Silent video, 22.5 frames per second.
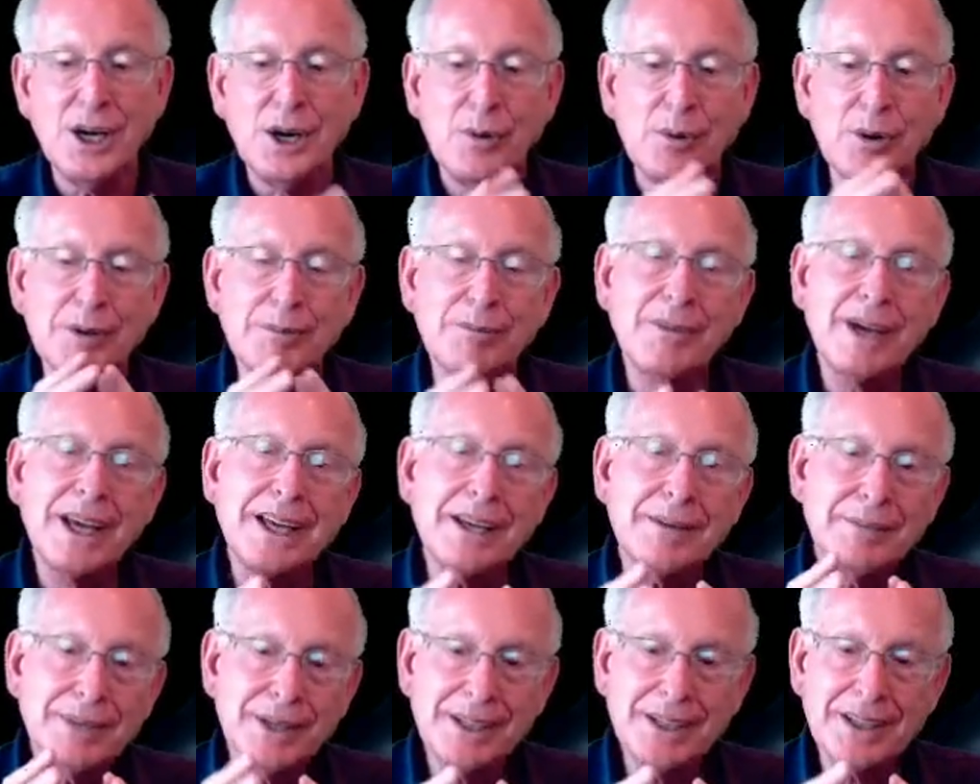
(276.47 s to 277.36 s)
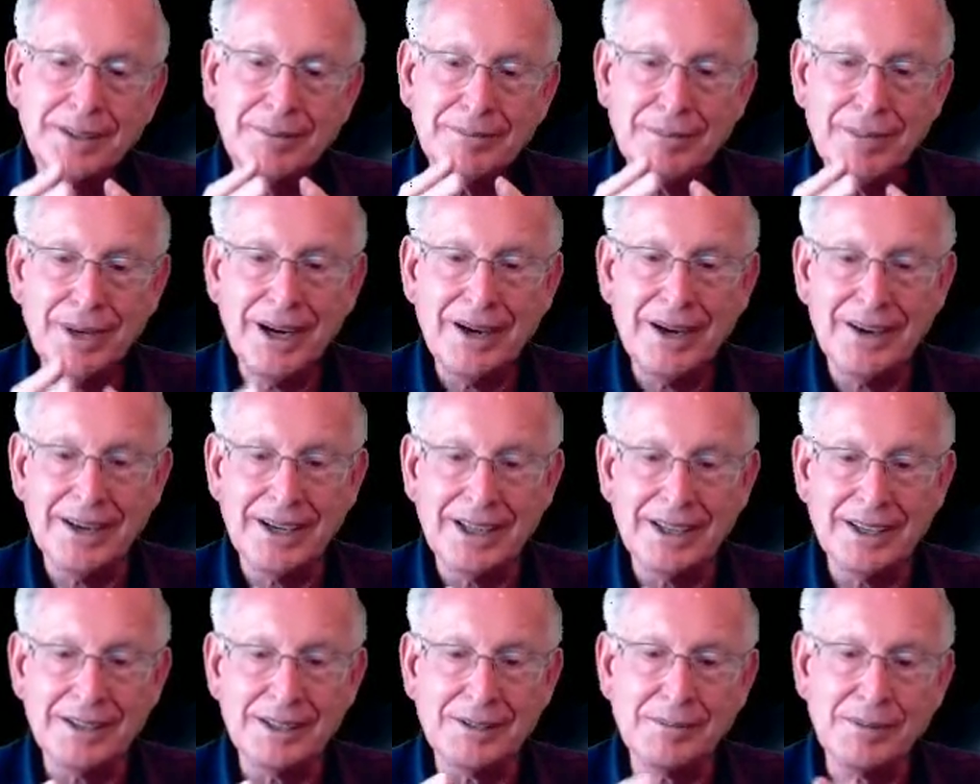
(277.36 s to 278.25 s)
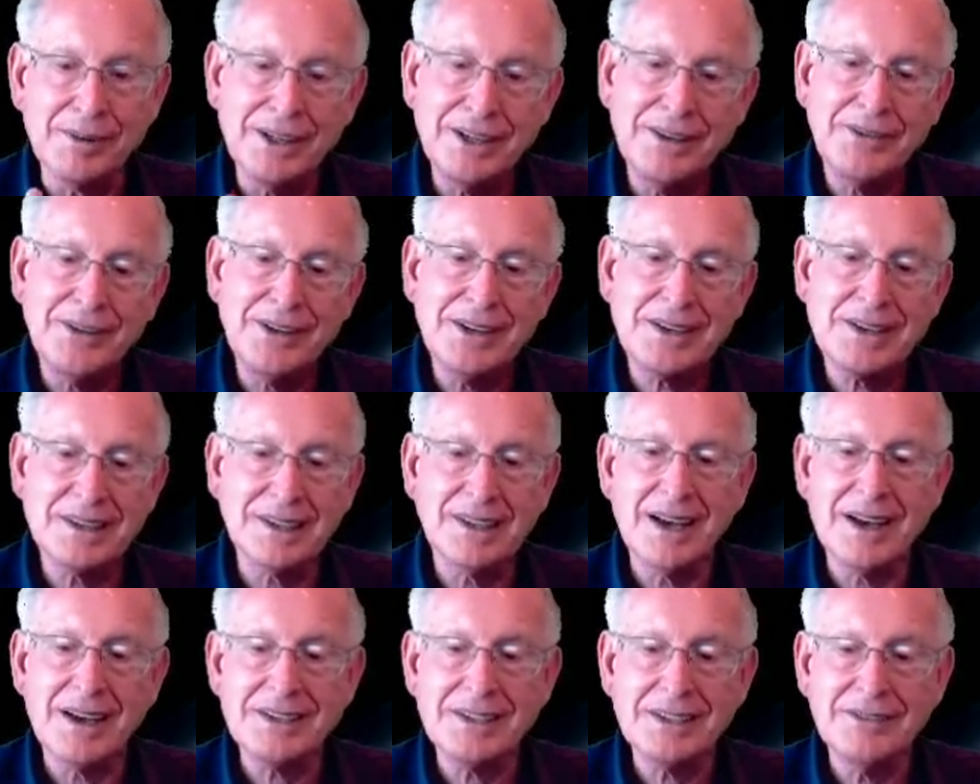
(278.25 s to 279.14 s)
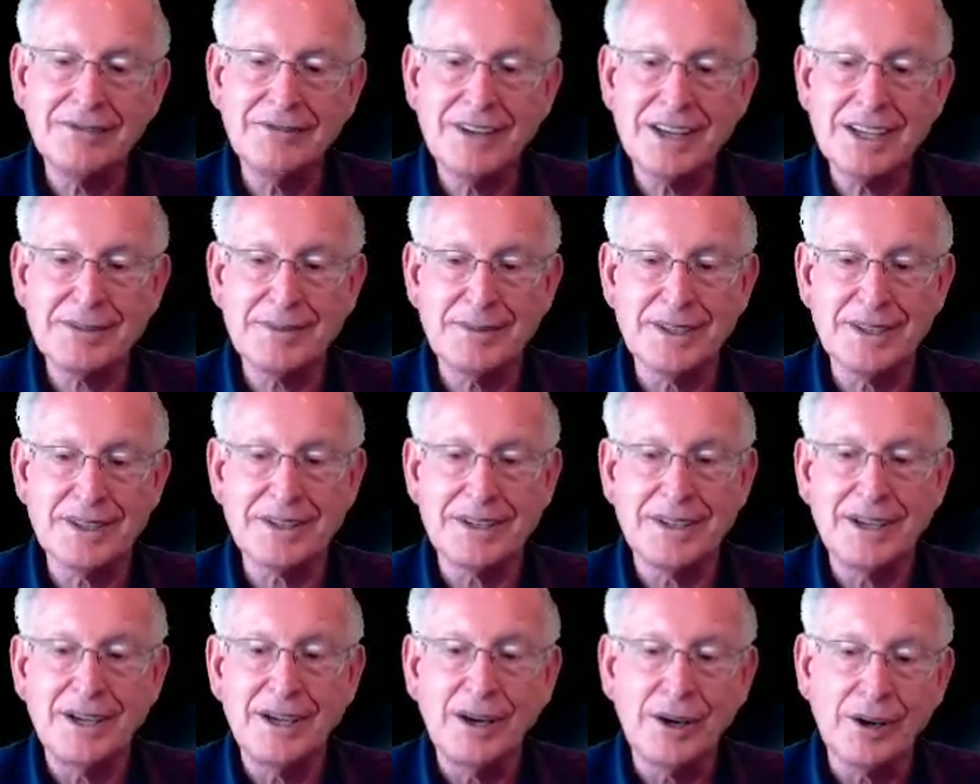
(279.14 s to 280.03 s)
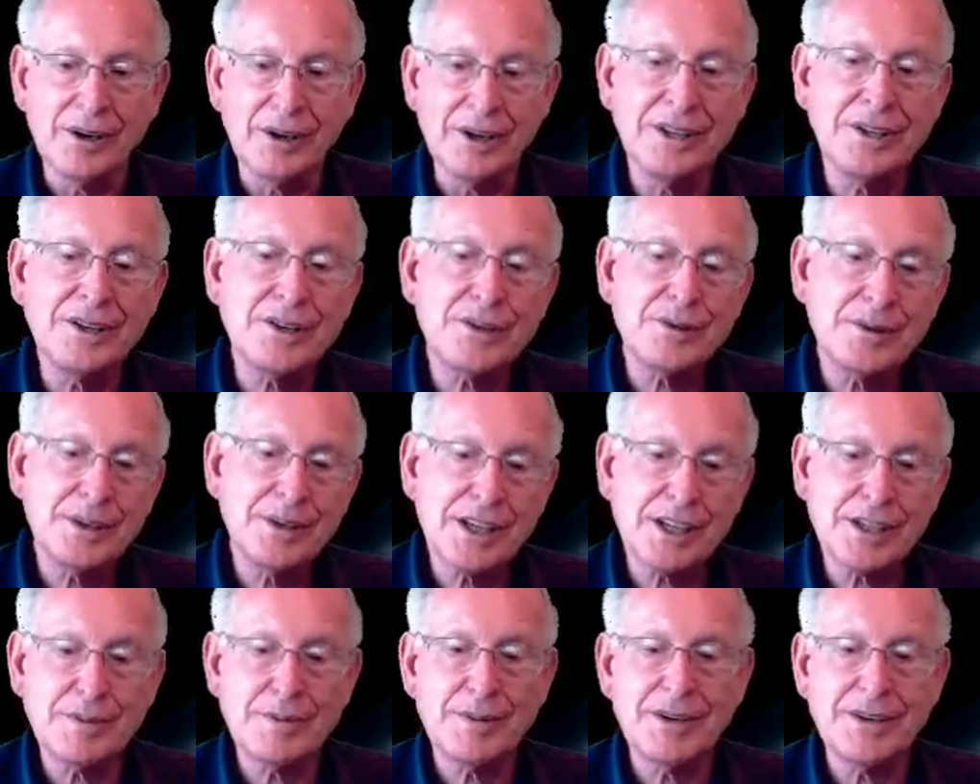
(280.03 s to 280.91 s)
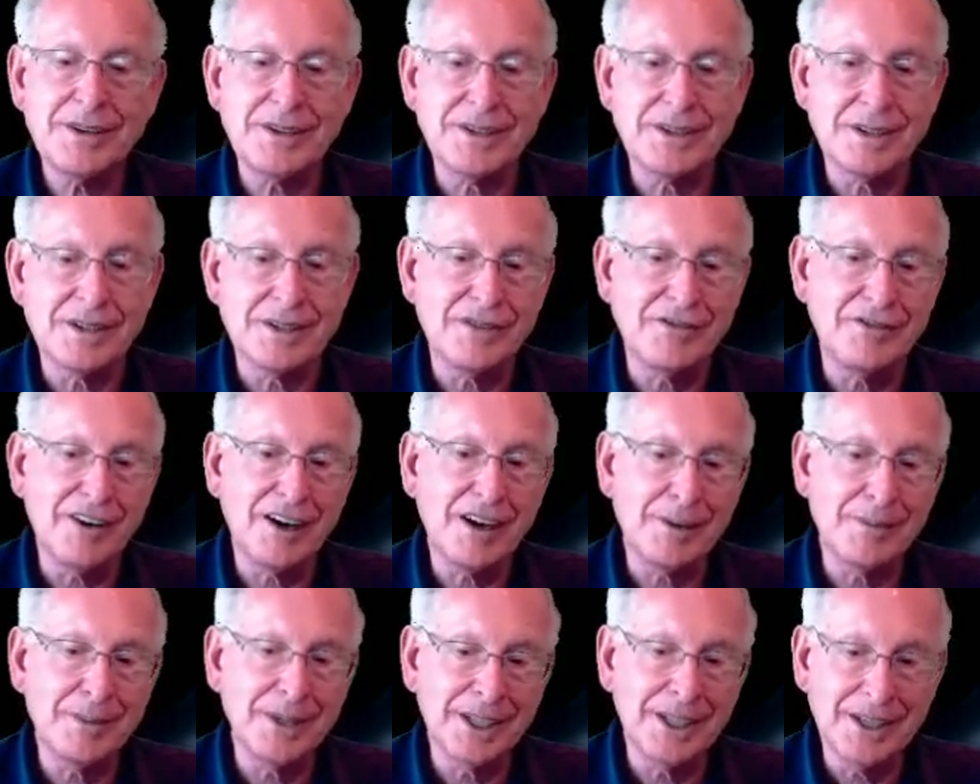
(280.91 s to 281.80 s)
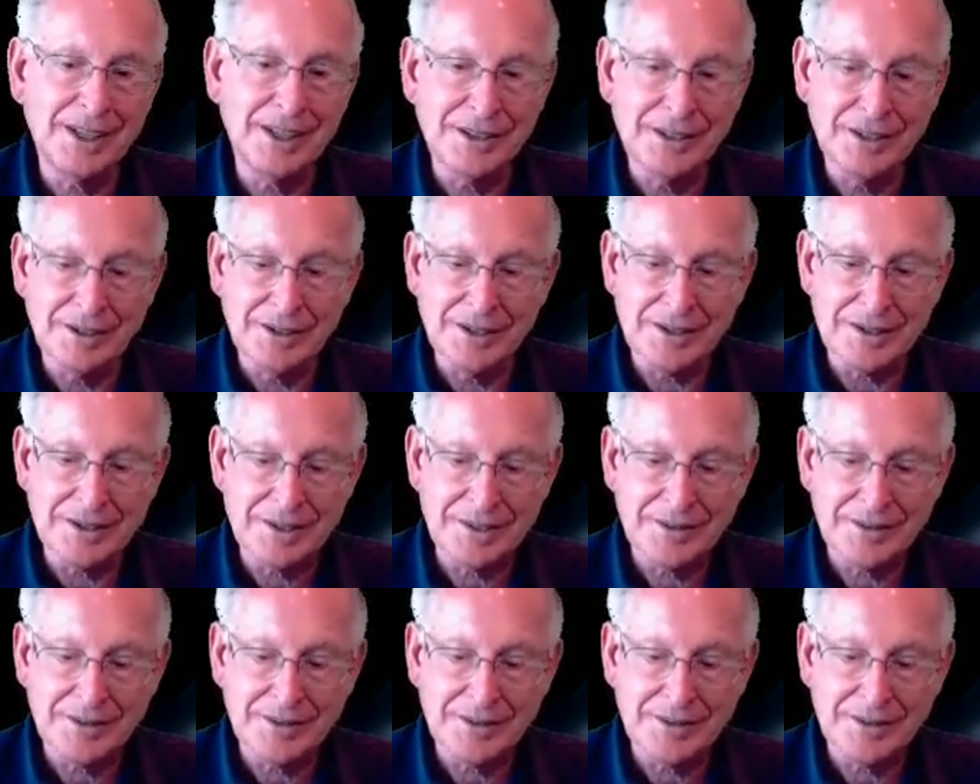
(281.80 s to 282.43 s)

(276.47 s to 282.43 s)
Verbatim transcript: we may be comparing it to previous lost investments or industry experiences far beyond yours.